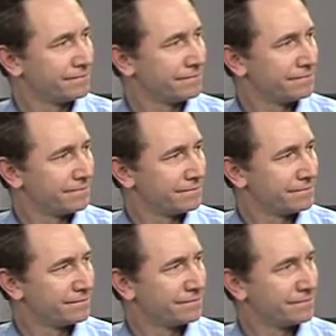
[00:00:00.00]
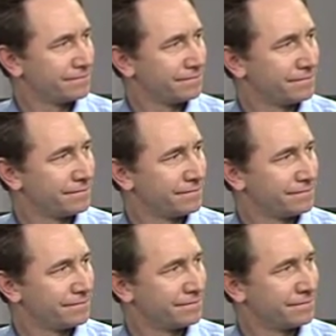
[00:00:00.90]

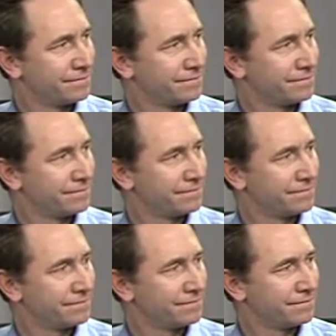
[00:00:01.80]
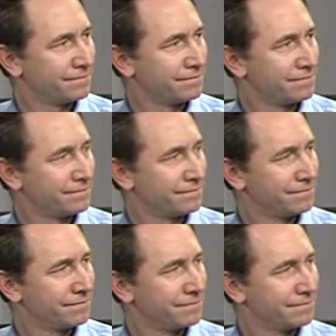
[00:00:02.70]

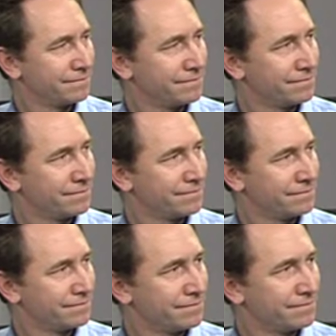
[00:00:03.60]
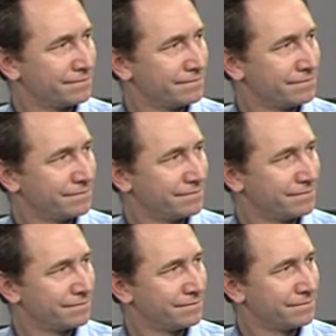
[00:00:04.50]

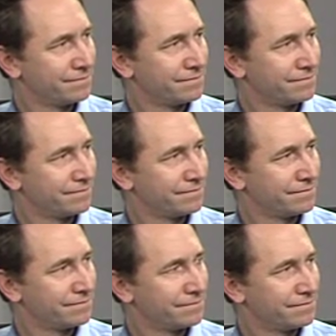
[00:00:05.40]
This person isn't speaking.